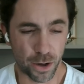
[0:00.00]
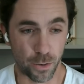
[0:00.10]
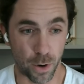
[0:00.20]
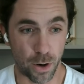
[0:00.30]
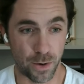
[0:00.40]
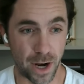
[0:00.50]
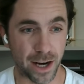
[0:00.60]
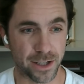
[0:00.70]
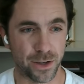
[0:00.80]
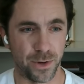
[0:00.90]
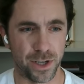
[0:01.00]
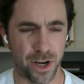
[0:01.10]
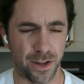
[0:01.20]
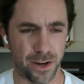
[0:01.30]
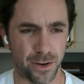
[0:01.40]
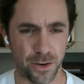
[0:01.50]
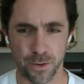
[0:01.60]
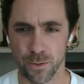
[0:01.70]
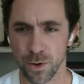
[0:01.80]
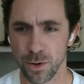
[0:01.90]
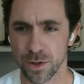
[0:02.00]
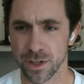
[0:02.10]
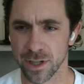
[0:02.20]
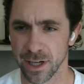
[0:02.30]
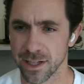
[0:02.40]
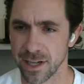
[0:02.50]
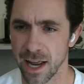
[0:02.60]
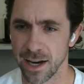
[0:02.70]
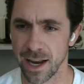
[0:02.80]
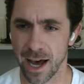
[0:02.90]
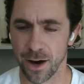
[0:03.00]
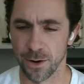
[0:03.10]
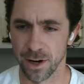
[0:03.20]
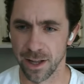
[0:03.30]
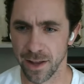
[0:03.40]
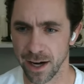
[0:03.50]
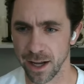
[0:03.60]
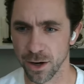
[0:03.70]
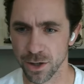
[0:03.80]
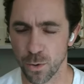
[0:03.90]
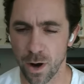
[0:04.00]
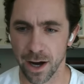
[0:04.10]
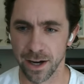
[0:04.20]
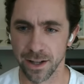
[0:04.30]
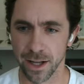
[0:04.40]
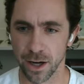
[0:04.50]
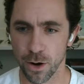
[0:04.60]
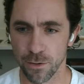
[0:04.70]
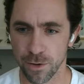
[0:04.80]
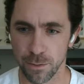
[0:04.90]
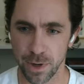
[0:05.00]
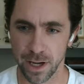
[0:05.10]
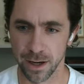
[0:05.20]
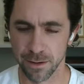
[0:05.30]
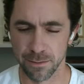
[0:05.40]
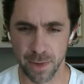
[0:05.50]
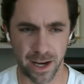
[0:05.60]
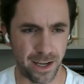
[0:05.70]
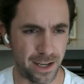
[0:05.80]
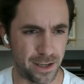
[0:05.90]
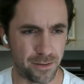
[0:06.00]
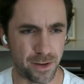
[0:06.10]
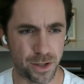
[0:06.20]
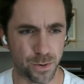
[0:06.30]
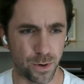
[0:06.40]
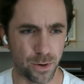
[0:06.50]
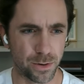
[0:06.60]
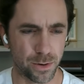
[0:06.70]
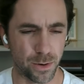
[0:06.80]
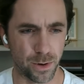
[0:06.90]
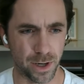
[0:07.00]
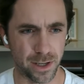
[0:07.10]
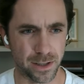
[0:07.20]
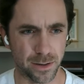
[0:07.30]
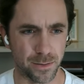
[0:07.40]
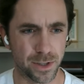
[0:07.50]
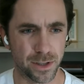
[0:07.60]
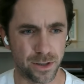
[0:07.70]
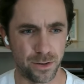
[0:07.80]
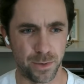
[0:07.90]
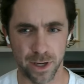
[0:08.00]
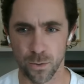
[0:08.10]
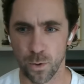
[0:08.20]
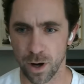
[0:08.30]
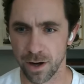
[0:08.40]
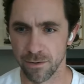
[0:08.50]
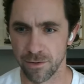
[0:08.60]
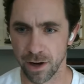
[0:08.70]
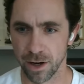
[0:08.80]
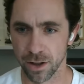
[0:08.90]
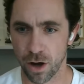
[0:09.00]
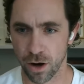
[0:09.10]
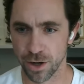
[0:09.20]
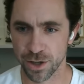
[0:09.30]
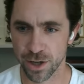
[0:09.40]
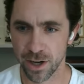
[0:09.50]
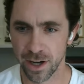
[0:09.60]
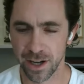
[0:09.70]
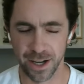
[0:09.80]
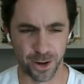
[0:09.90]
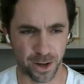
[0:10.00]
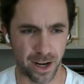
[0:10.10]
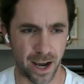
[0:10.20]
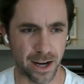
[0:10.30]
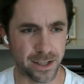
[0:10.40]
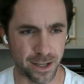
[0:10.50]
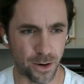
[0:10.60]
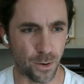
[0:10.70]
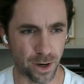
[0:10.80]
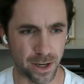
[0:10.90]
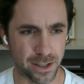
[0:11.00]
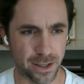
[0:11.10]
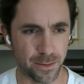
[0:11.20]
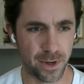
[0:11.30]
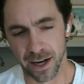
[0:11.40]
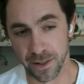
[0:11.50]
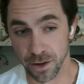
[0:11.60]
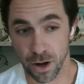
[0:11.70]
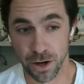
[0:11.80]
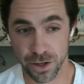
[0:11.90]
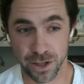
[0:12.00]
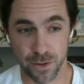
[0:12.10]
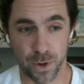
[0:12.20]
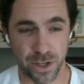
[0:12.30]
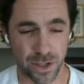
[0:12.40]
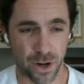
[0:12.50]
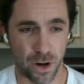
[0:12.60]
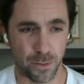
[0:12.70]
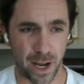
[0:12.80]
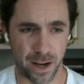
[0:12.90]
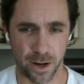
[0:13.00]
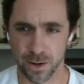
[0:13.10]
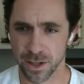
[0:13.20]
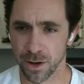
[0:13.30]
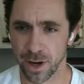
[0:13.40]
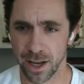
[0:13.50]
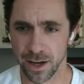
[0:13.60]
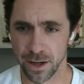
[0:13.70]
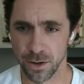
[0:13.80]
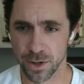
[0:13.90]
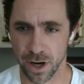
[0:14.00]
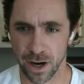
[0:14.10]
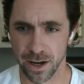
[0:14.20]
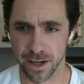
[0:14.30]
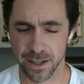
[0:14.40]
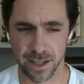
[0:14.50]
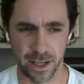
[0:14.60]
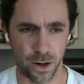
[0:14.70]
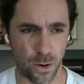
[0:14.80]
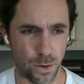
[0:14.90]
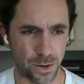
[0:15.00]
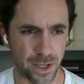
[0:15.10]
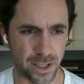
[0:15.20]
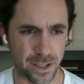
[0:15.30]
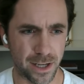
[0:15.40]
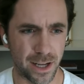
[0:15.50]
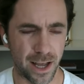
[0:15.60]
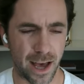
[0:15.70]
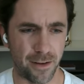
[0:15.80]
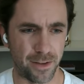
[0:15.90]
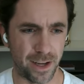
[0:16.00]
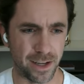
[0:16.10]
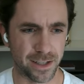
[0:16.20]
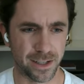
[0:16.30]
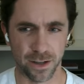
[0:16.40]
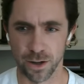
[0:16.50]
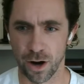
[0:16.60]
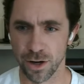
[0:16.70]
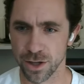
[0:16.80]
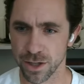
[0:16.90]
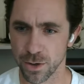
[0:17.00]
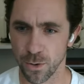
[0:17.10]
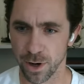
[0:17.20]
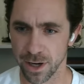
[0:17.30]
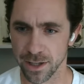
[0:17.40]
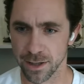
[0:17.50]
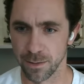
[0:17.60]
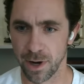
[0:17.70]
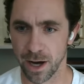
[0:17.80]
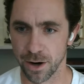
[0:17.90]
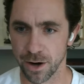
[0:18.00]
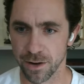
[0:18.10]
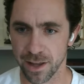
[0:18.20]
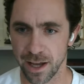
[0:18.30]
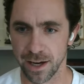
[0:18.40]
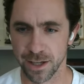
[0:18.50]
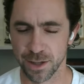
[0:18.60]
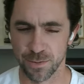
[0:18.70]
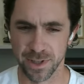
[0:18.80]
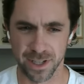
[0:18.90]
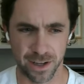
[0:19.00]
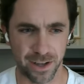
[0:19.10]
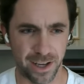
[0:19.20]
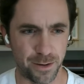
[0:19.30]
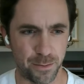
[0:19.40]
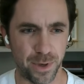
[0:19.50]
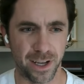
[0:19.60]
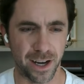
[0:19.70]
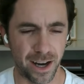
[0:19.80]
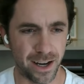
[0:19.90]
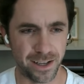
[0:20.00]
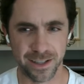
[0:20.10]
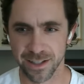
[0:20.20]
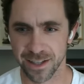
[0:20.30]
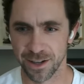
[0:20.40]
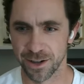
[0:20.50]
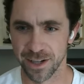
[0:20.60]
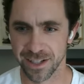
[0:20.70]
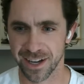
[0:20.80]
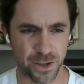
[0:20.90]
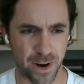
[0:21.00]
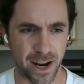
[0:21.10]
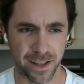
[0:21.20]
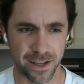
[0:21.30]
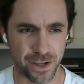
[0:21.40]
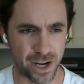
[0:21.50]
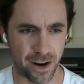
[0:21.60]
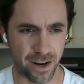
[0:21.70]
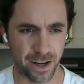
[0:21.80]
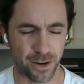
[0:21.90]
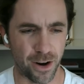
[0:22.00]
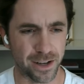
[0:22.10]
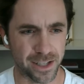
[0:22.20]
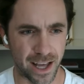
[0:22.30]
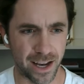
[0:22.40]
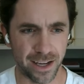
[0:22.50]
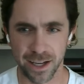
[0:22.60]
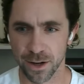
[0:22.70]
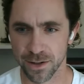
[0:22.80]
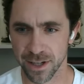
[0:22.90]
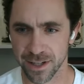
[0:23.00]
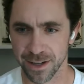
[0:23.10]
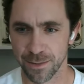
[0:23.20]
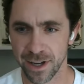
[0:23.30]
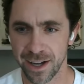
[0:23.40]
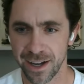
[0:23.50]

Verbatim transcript: grow next to each other, their roots extend down and then intertwine, and they go from being many individual organisms to being one very large interconnected organism. Again, the largest of which is called Pando. It's located in Utah, and it's the oldest, heaviest, largest organism on Earth, and it's resilient because there is strength and sharing across that ecosystem.